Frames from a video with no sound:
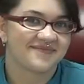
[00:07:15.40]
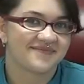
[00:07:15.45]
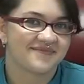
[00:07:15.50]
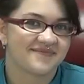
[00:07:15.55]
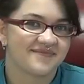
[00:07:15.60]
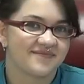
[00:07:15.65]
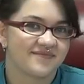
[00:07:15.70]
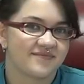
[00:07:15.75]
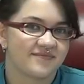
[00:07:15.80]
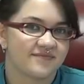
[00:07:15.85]

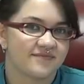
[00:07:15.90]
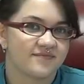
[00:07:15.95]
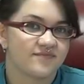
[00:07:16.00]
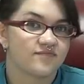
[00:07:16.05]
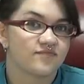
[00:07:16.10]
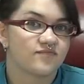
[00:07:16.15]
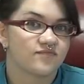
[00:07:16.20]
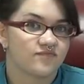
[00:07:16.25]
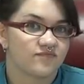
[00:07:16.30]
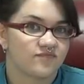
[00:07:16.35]

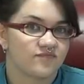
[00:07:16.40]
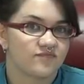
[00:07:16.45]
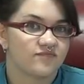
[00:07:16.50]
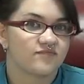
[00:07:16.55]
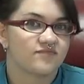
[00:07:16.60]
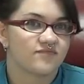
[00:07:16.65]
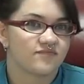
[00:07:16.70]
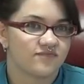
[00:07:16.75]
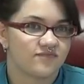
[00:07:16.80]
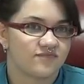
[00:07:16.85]

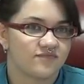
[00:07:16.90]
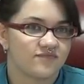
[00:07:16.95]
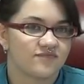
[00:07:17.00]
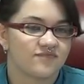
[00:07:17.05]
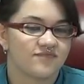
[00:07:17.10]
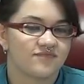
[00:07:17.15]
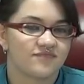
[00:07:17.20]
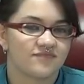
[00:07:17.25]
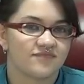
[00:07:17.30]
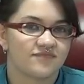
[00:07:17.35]

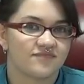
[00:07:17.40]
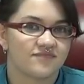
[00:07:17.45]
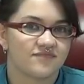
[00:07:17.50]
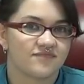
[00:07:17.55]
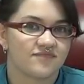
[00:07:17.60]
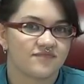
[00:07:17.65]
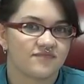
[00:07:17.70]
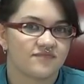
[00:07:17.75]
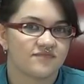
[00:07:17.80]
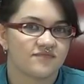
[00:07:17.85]

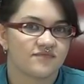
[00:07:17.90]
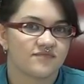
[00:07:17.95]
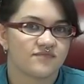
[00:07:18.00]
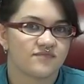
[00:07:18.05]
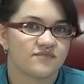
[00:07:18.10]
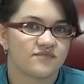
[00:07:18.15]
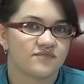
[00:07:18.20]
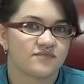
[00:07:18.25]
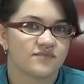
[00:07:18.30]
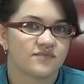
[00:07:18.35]

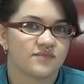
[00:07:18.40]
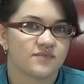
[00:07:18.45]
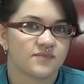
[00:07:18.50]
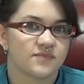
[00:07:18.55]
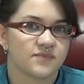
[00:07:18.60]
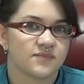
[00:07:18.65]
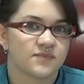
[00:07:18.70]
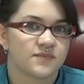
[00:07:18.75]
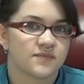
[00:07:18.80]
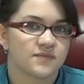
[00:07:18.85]

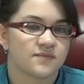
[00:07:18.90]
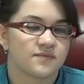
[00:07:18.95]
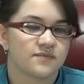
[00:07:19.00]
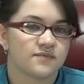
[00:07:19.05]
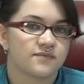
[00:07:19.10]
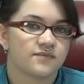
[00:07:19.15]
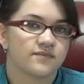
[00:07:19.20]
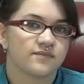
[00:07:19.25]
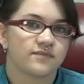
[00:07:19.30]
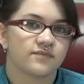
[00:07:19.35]

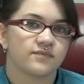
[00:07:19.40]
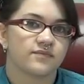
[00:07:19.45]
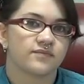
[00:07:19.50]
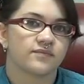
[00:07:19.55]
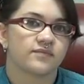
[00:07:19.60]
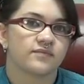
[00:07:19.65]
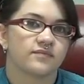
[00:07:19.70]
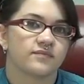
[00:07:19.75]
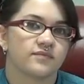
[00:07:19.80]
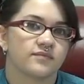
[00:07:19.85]

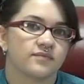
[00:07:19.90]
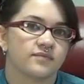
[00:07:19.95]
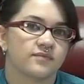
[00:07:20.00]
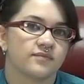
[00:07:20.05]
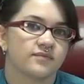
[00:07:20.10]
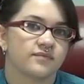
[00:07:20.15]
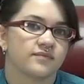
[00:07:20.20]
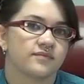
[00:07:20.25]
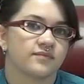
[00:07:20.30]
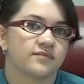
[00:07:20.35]

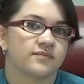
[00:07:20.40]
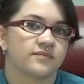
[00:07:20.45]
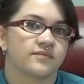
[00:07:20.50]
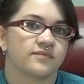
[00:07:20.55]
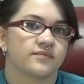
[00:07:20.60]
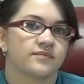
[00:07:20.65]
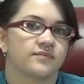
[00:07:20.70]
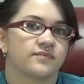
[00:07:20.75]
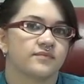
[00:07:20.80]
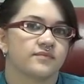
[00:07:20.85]

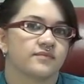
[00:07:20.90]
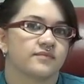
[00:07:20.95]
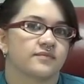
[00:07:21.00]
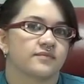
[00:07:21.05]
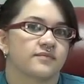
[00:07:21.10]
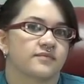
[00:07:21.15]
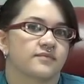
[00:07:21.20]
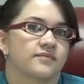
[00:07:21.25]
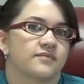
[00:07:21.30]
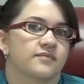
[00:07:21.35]

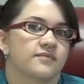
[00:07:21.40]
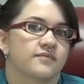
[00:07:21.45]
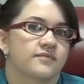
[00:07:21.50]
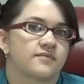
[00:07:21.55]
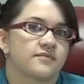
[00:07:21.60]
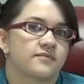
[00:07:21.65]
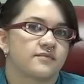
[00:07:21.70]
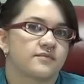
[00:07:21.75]
This person isn't speaking.